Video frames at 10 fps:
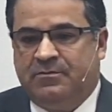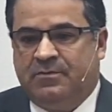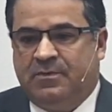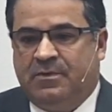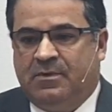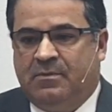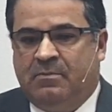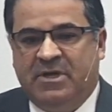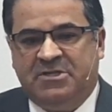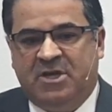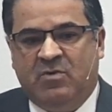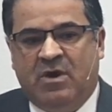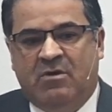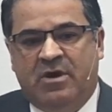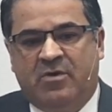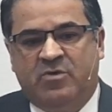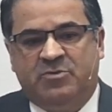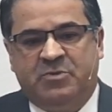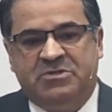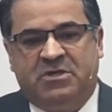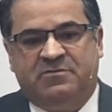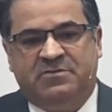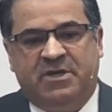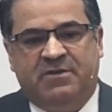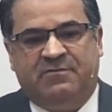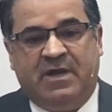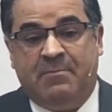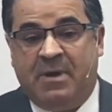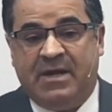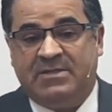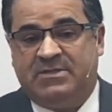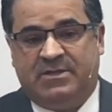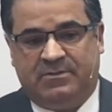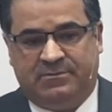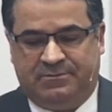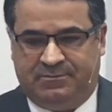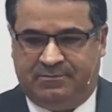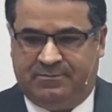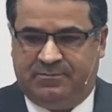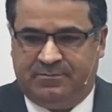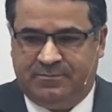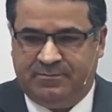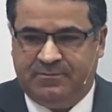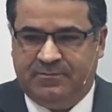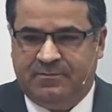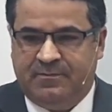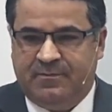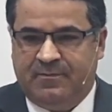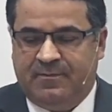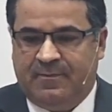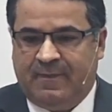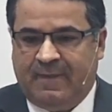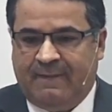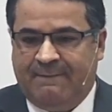do this, live like this for a long time, but there comes a time when the Holy Spirit says enough.